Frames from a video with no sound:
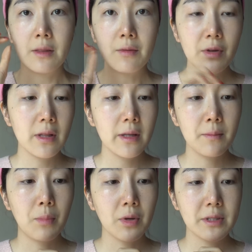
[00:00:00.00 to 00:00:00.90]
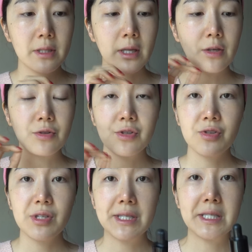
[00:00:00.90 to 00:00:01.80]
Really important that you
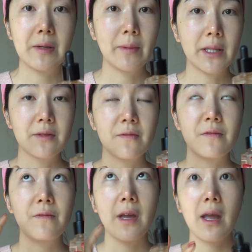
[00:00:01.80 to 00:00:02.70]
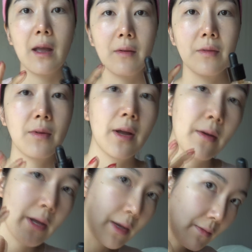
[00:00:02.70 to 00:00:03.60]
choose a serum that's very
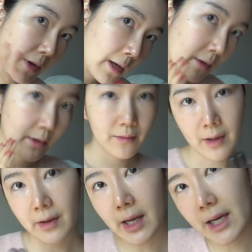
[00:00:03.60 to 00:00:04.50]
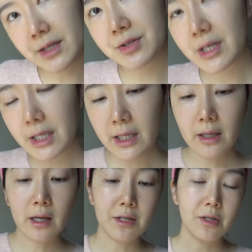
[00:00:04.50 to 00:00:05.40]
hydrating,
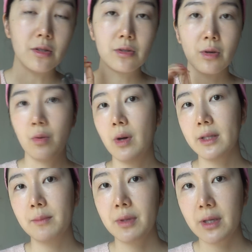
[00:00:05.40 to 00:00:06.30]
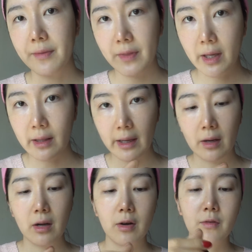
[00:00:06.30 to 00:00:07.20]
because you don't want to put a thick
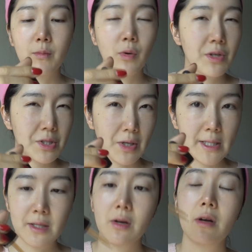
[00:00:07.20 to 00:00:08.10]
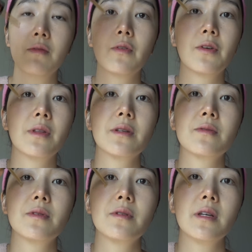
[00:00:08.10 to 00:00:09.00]
layer of moisturizer on for
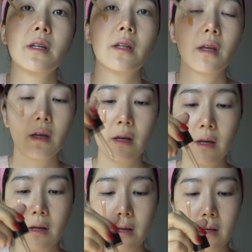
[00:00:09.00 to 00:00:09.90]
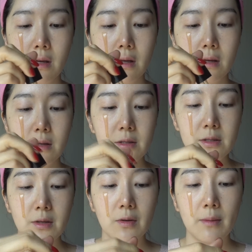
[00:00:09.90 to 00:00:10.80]
this routine.
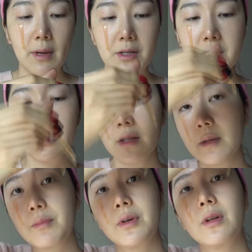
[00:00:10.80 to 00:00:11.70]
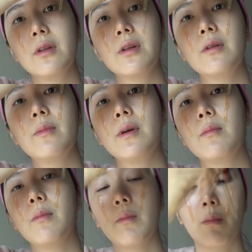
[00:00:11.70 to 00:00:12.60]
So I'm actually gonna put a little
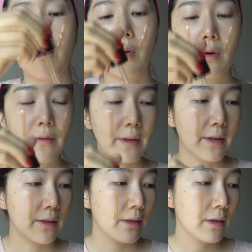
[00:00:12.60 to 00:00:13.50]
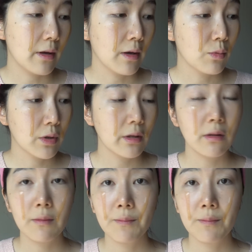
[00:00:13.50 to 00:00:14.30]
bit more than I would.